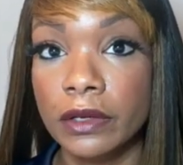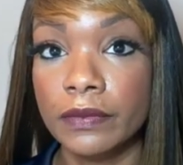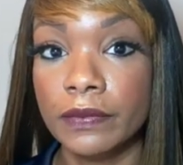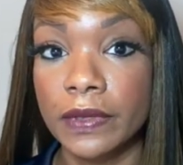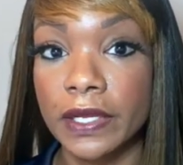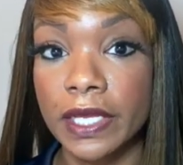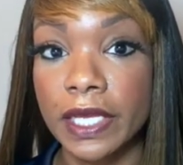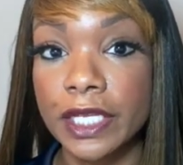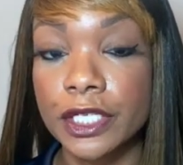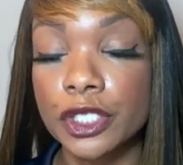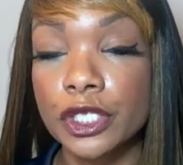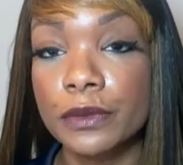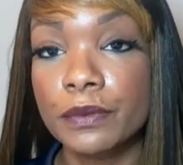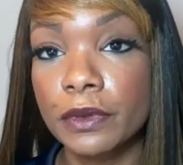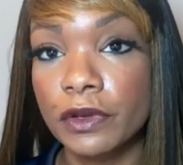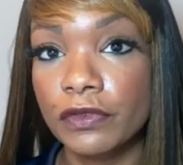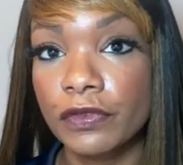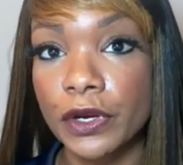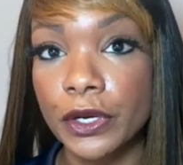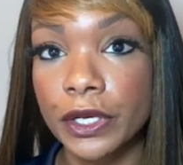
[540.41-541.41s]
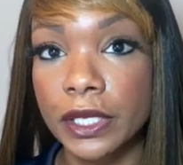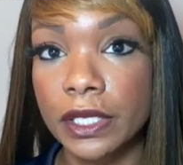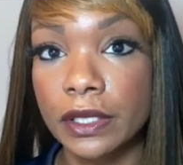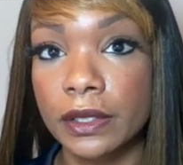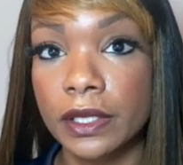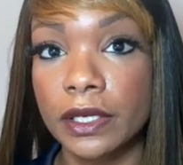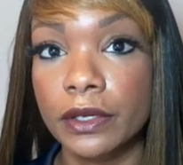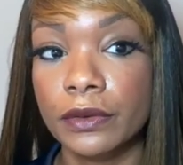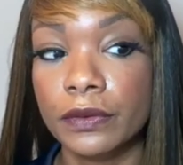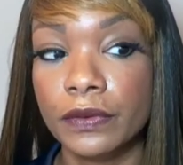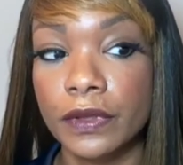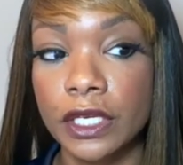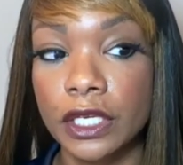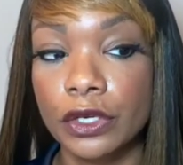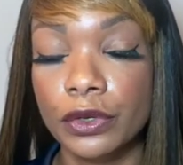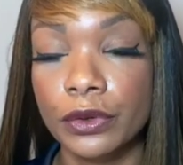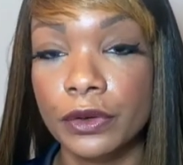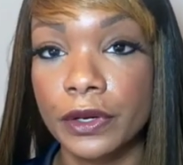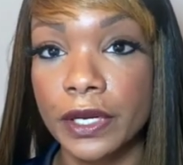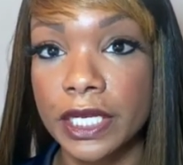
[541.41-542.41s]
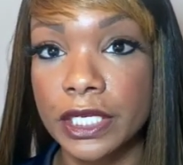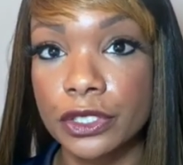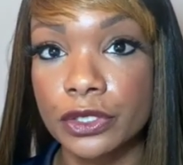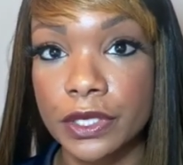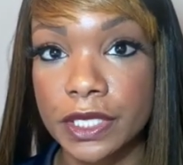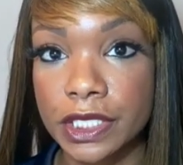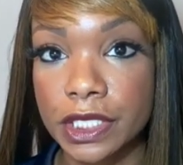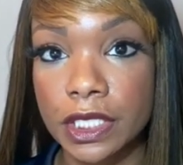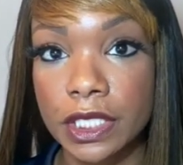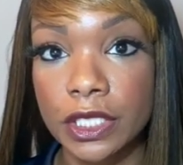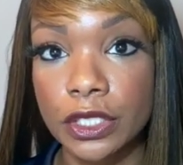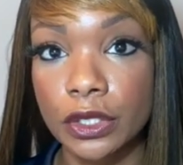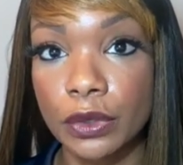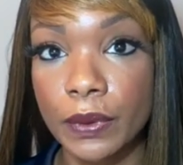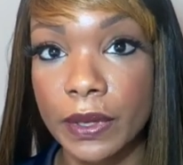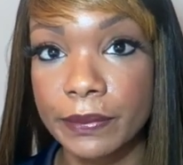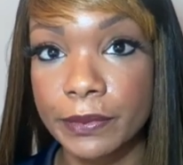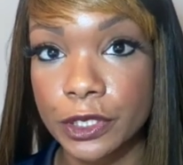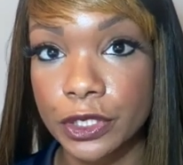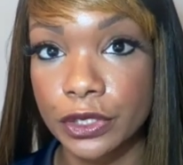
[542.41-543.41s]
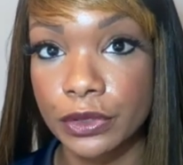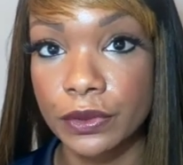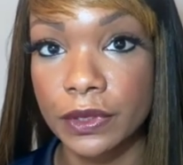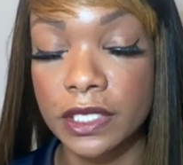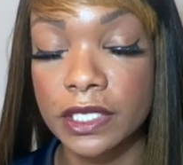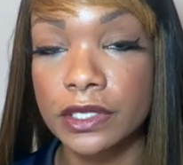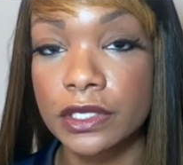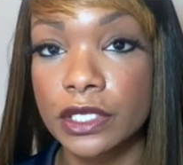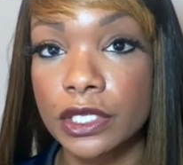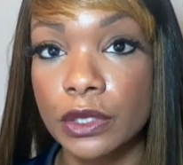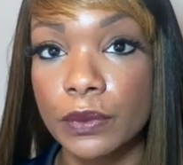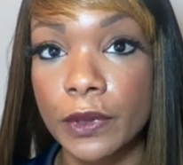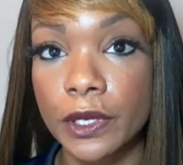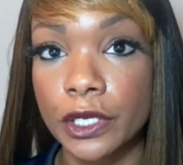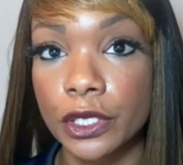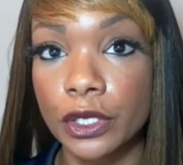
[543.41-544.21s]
It should be very clear that you're interested in new opportunities and you want to